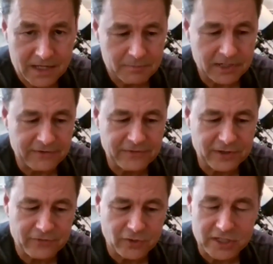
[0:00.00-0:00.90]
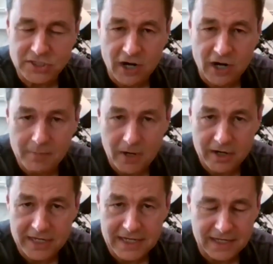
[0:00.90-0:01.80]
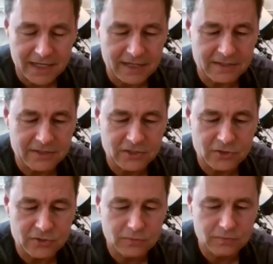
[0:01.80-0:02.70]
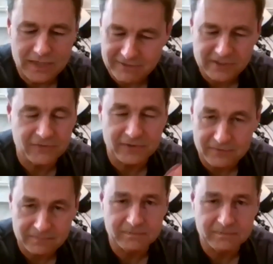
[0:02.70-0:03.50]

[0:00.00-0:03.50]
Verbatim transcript: But if you're at a star party and you have different